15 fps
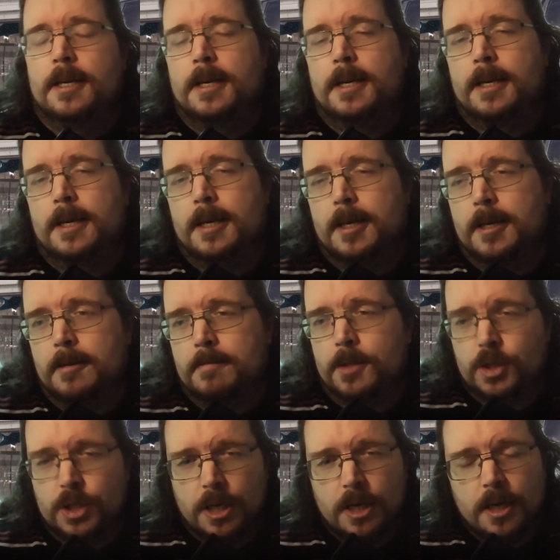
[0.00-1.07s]
the
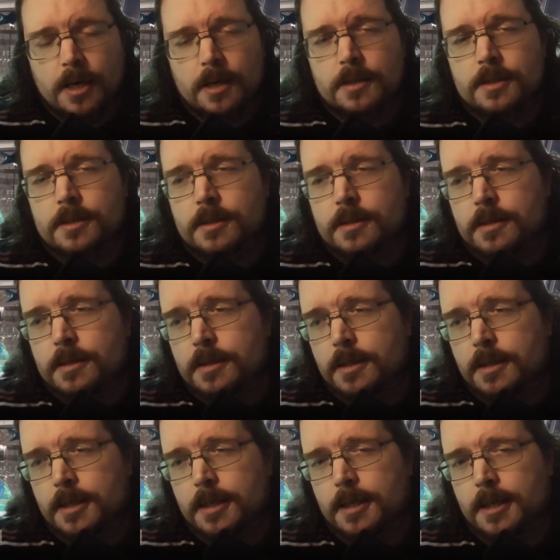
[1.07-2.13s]
chart.
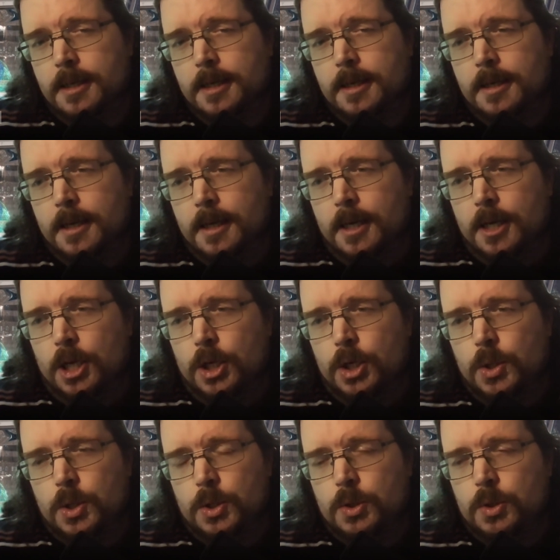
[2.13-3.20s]

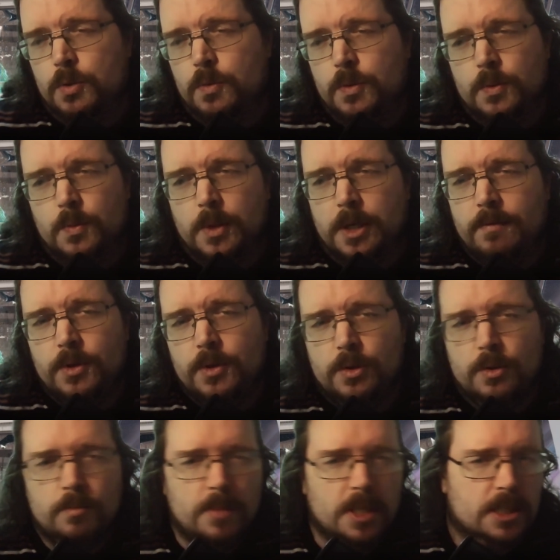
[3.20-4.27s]
You can do it, whatever you
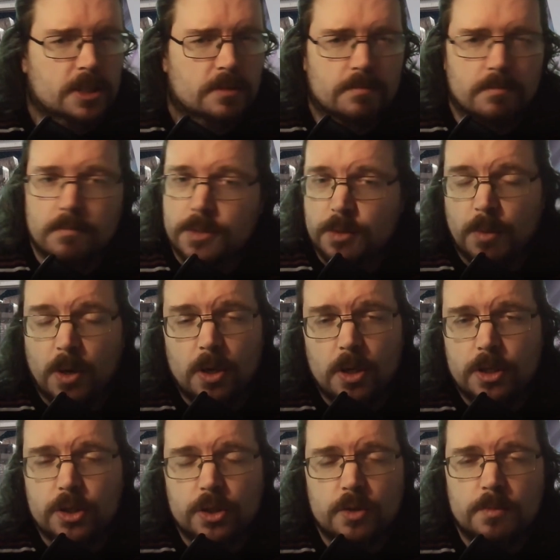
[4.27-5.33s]
need, make some small
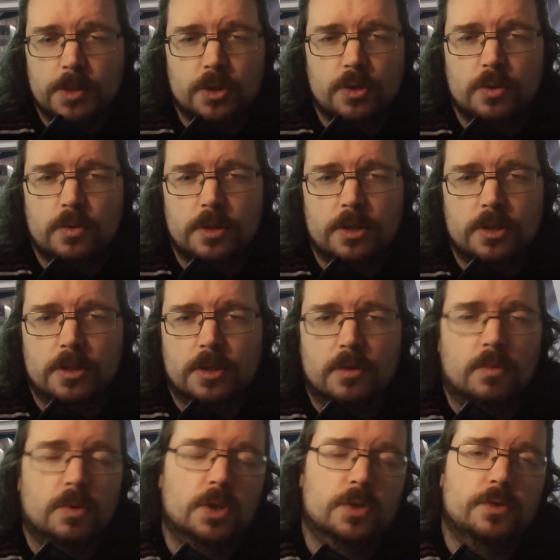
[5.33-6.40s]
adjustments to it so that
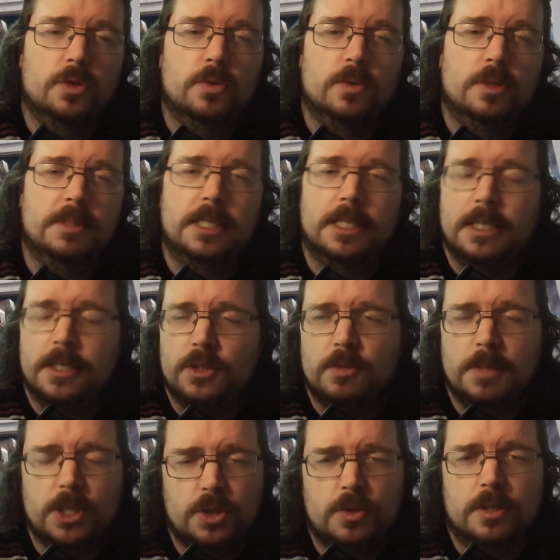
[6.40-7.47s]
it works for you. I mean, again, just
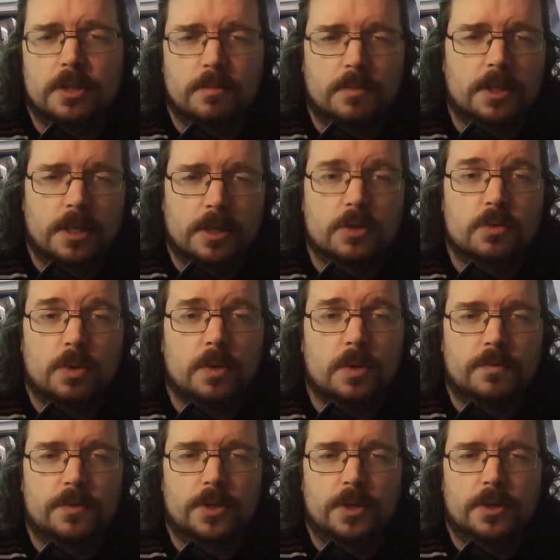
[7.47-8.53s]
make sure that it's
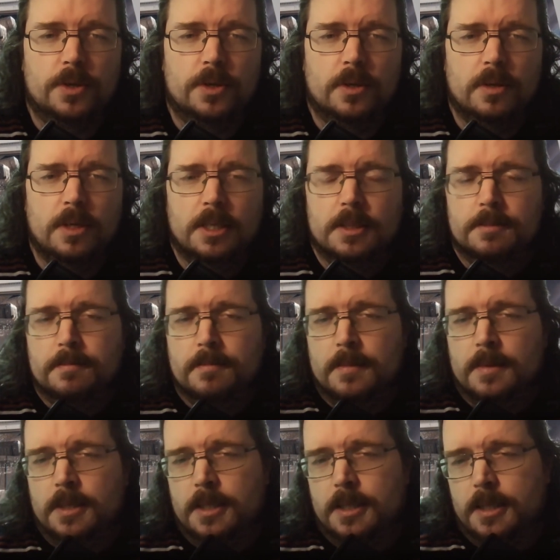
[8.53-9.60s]
working for you,
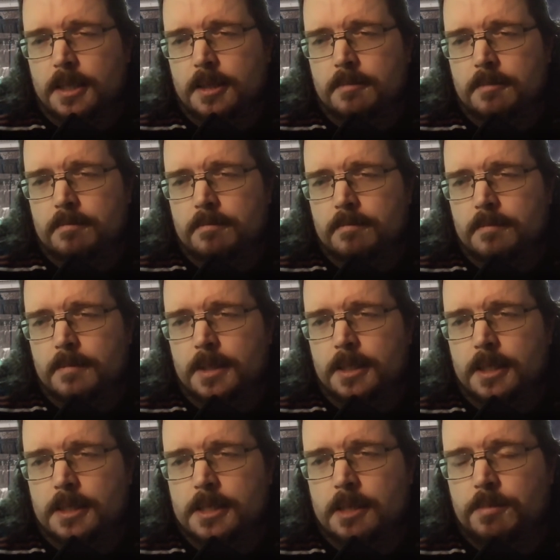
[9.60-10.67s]
and
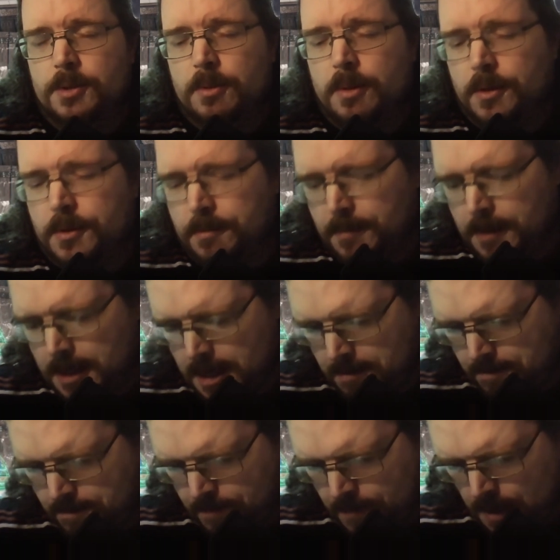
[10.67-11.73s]
that it's helping you out.
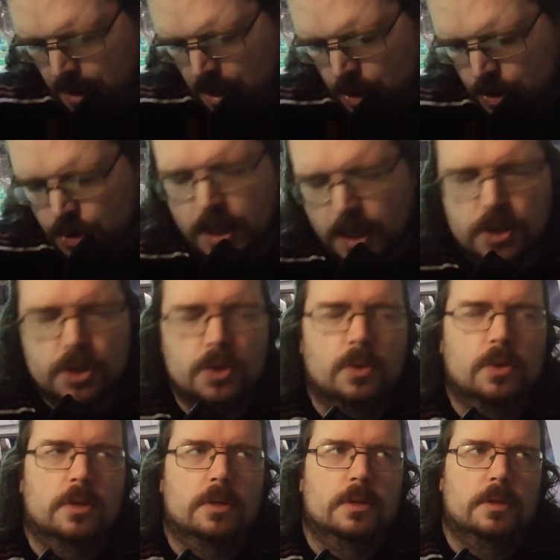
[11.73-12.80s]

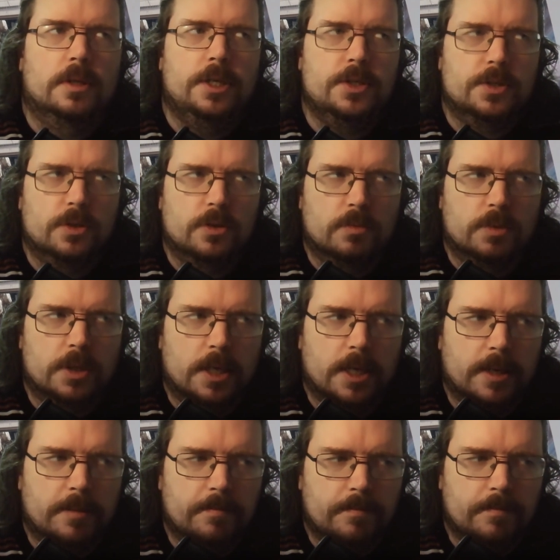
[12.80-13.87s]
So here's another
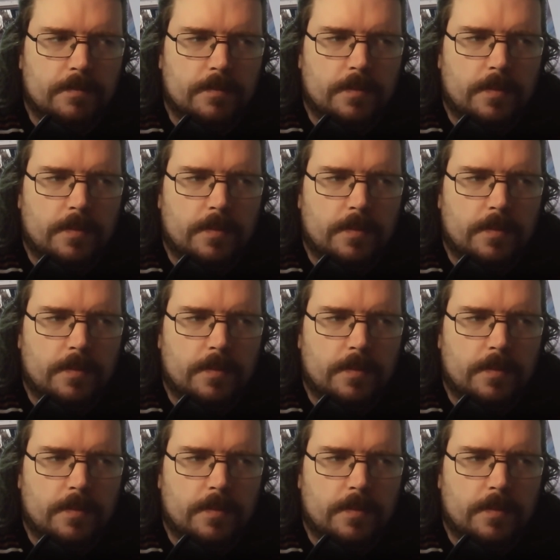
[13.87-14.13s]
one.